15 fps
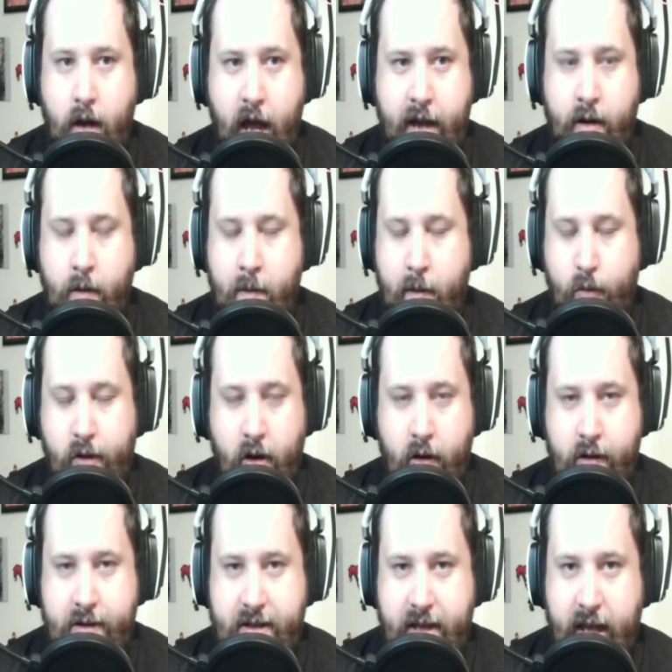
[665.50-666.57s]
don't remember what
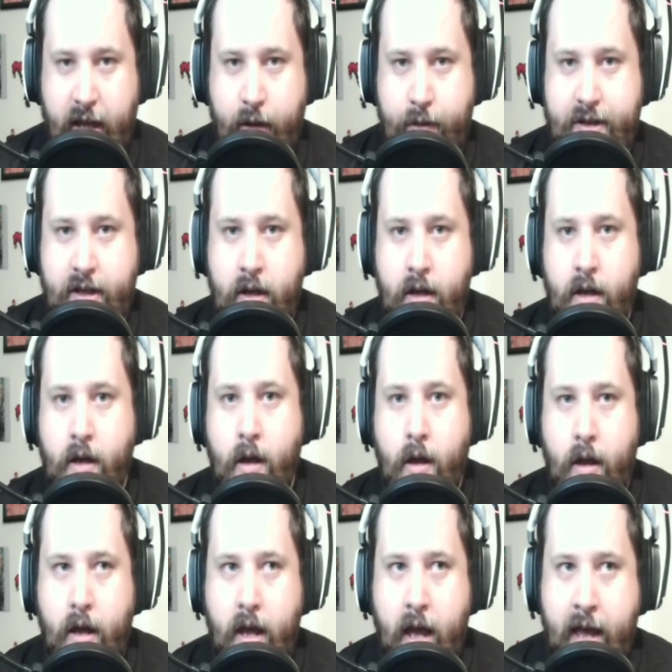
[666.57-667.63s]
currency they use.
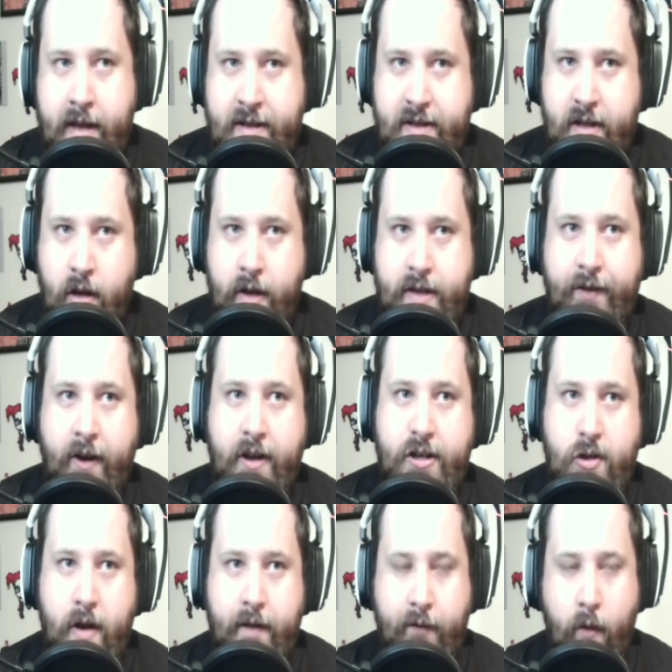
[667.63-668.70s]
And so it's very
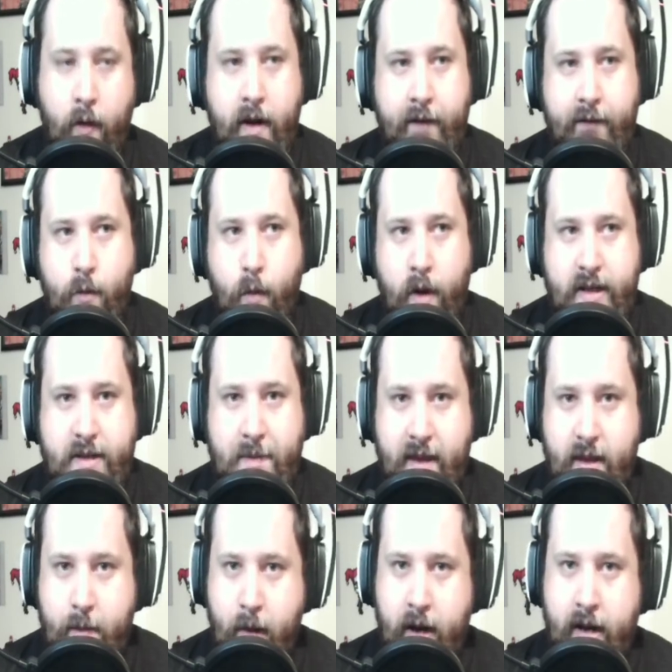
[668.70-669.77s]
straightforward. If you want to spend
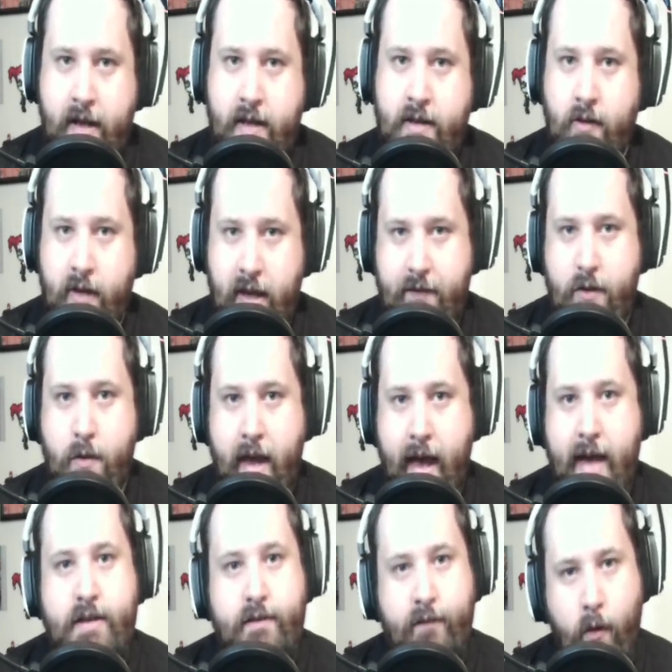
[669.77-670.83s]
the money, they'll give you
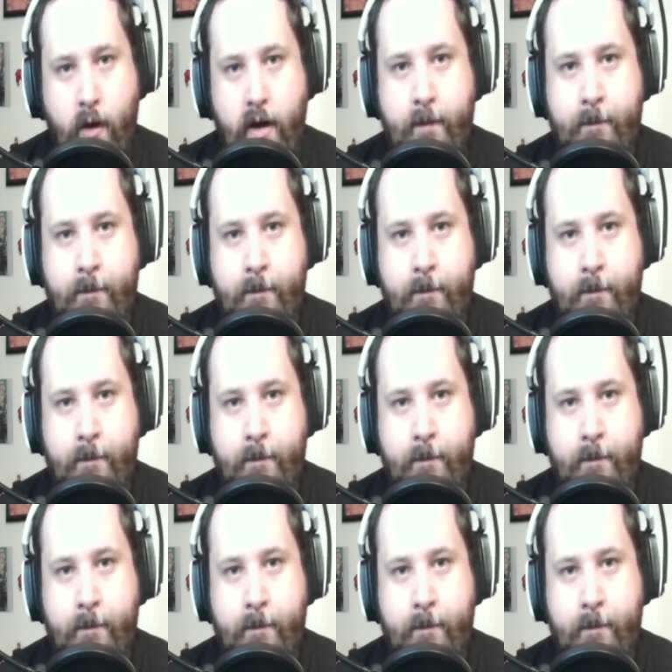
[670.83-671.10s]
cash for it.